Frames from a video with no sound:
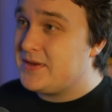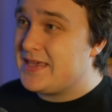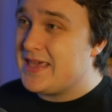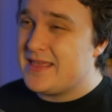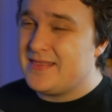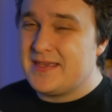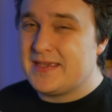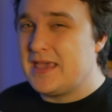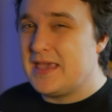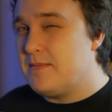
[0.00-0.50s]
able to
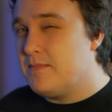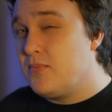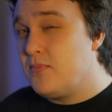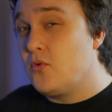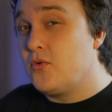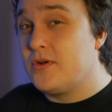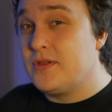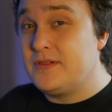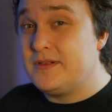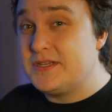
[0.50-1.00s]
get like a
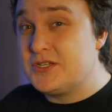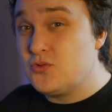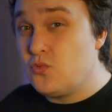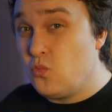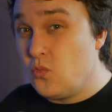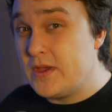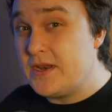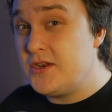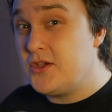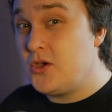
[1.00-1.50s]
borderless
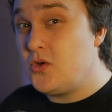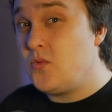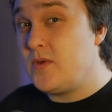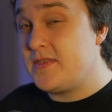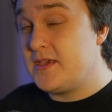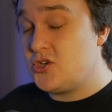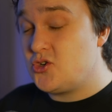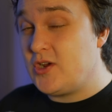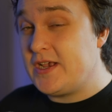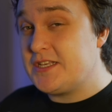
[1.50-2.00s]
window
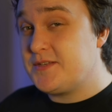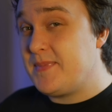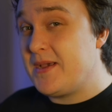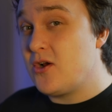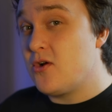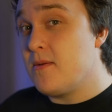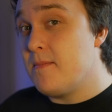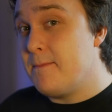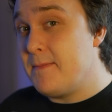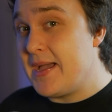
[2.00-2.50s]
with a
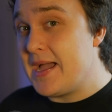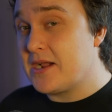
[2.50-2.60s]
transparent